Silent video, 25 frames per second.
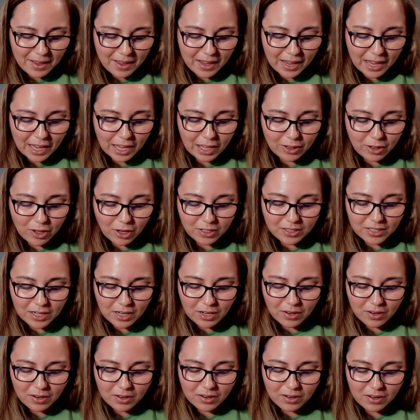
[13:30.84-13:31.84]

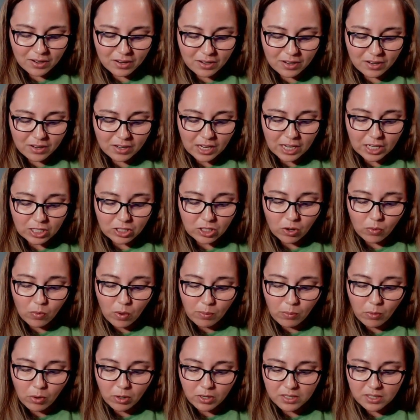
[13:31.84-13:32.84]
He took one
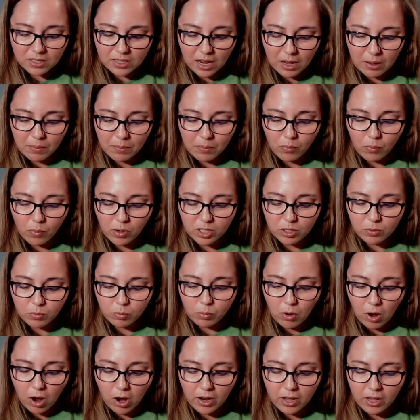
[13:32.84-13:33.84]
more step, which
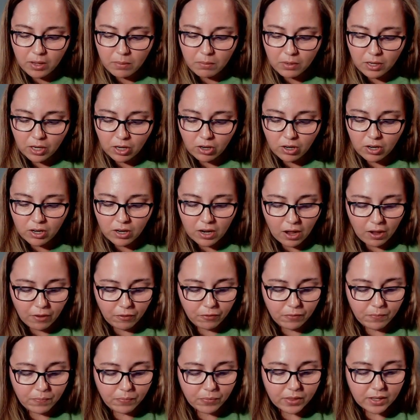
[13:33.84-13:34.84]
brought him near
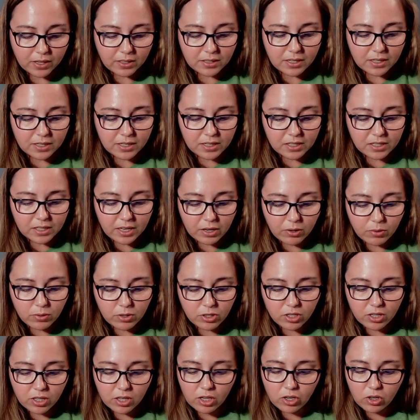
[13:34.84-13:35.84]
enough to distinguish
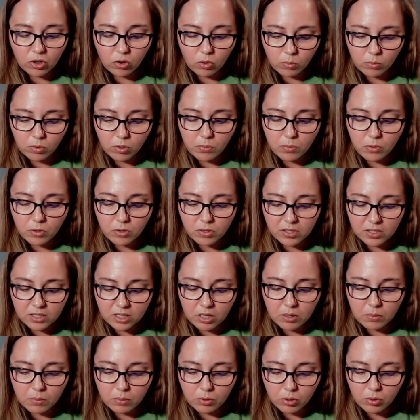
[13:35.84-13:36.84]
the innumerable
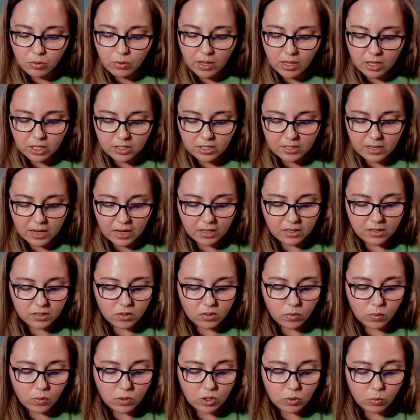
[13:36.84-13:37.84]
steel-blue insects
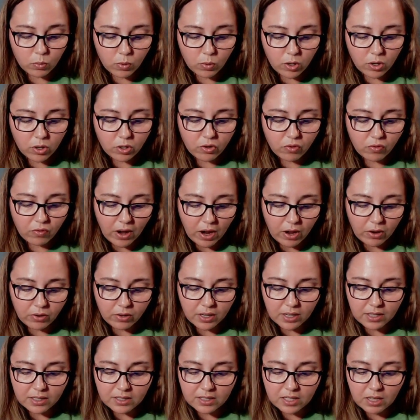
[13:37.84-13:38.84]
which whirled around
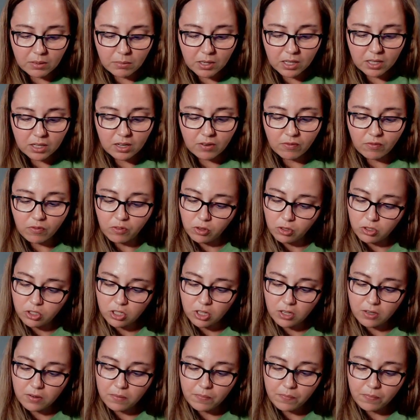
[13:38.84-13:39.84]
in seeming
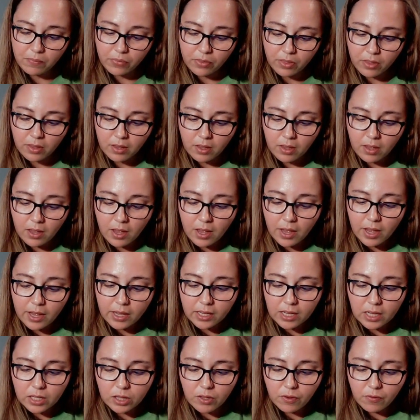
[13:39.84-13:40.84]
confusion.
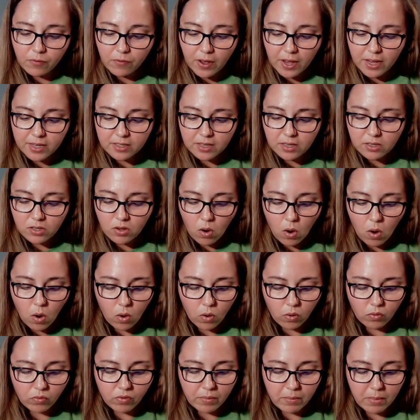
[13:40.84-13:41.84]
Yet the face as a
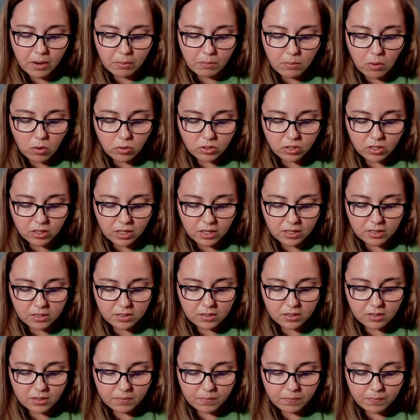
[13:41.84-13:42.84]
whole remained
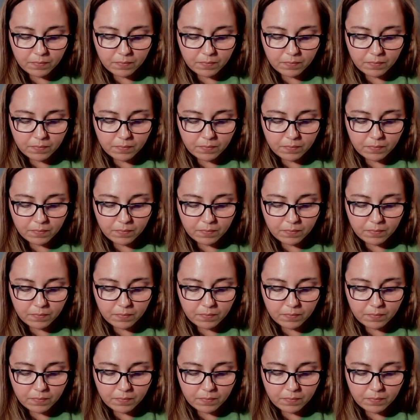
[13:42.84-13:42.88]
motionless.